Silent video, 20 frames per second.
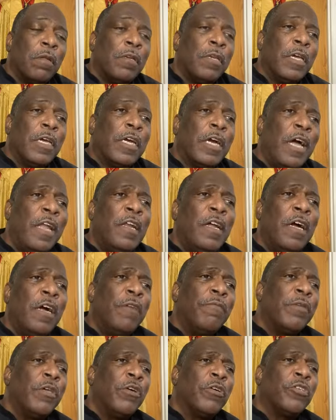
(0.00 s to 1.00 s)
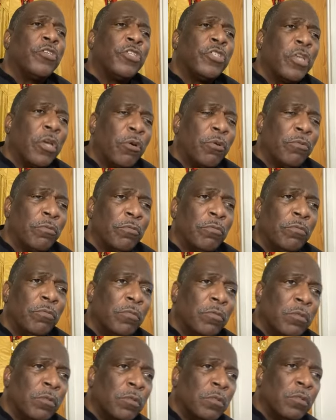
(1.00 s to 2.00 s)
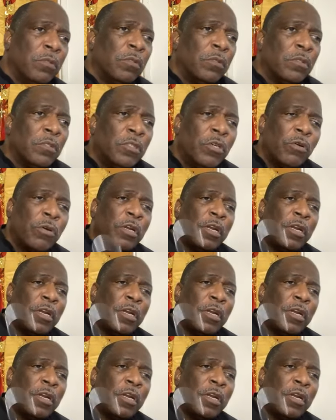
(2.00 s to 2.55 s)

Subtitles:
the color of your shirt, your